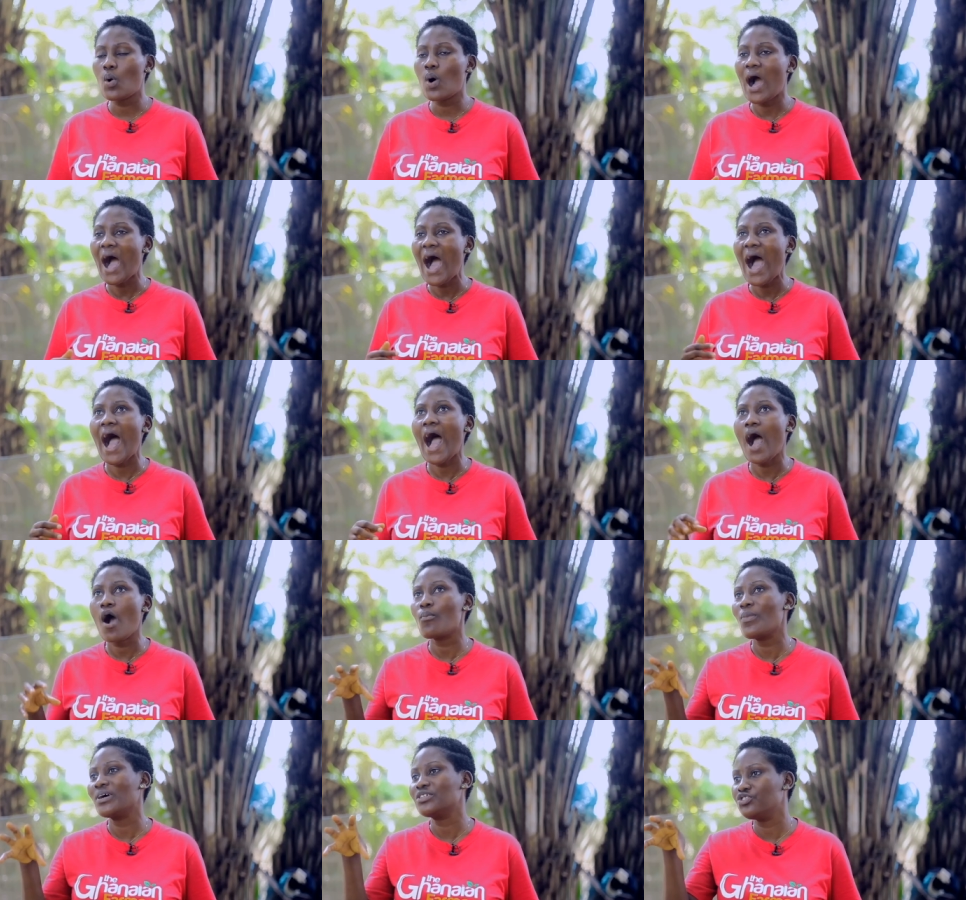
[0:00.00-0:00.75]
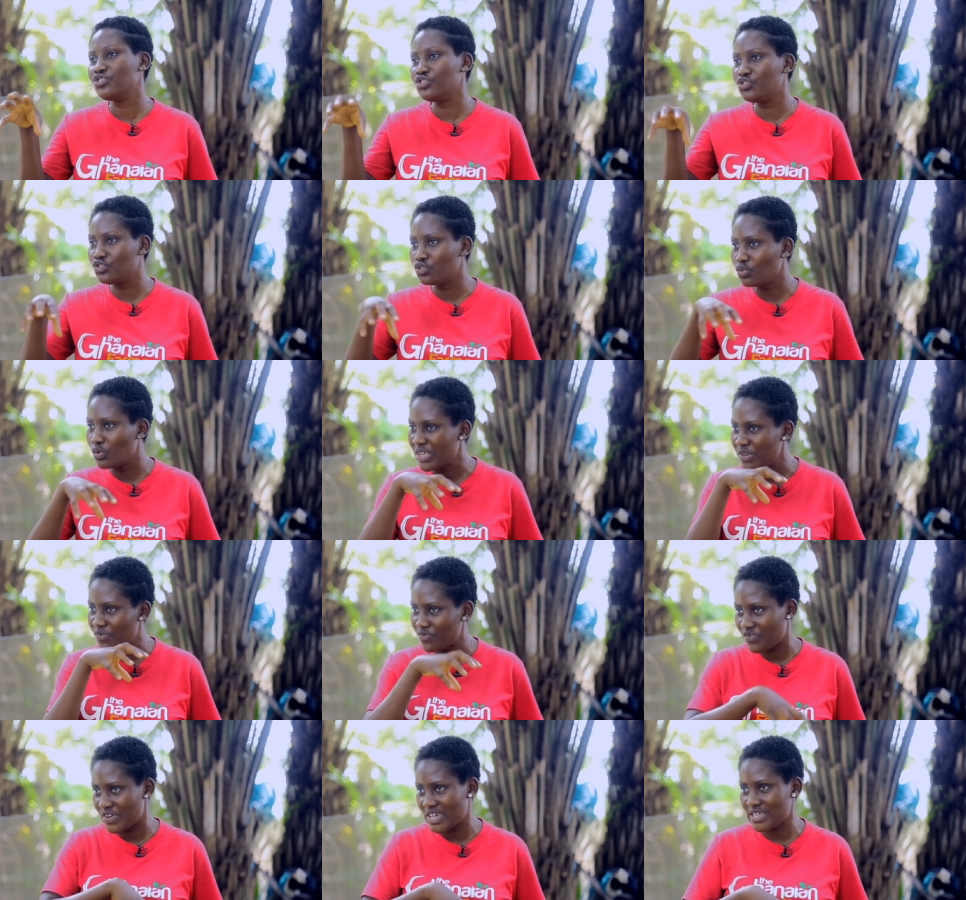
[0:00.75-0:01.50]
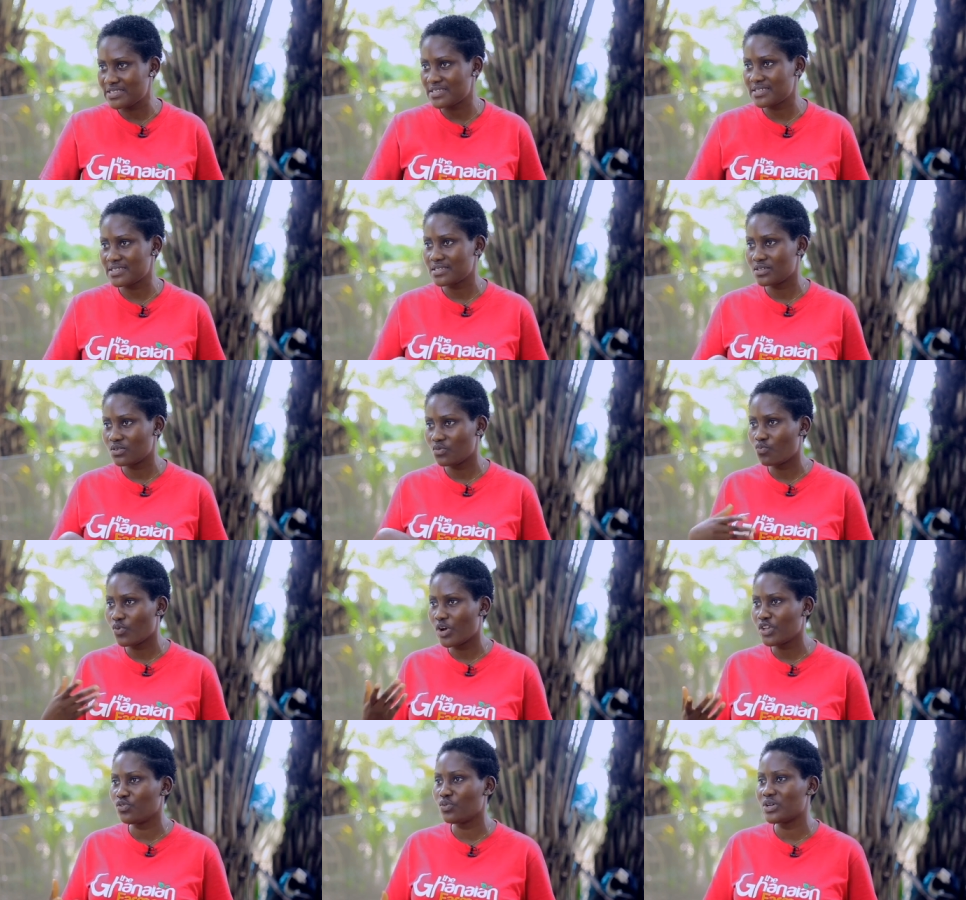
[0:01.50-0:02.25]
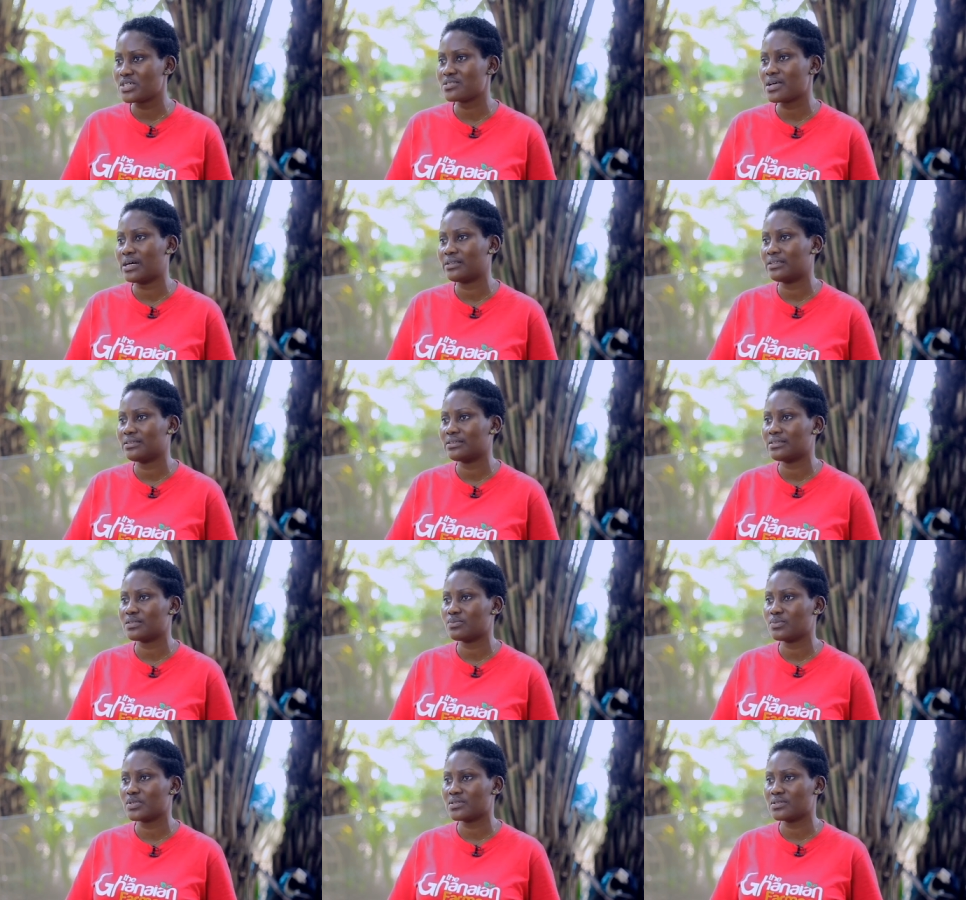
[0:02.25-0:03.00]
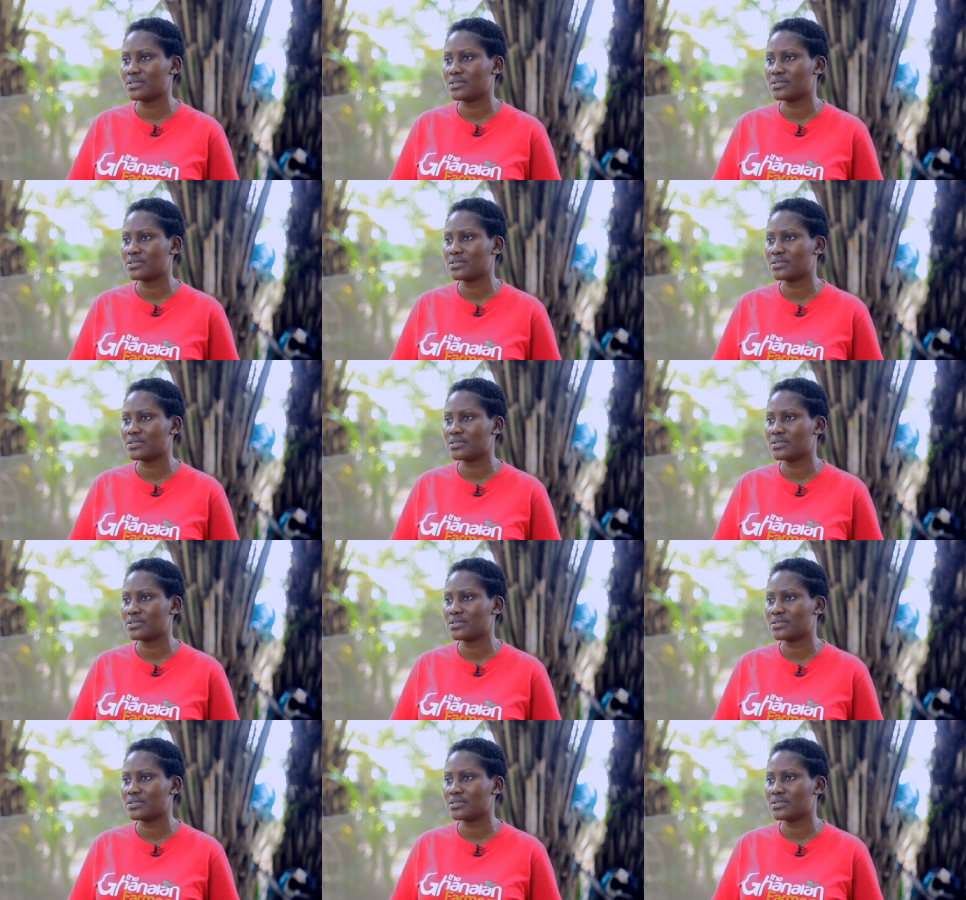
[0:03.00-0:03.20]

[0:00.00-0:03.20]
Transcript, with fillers: how much did you invest when you were starting this business?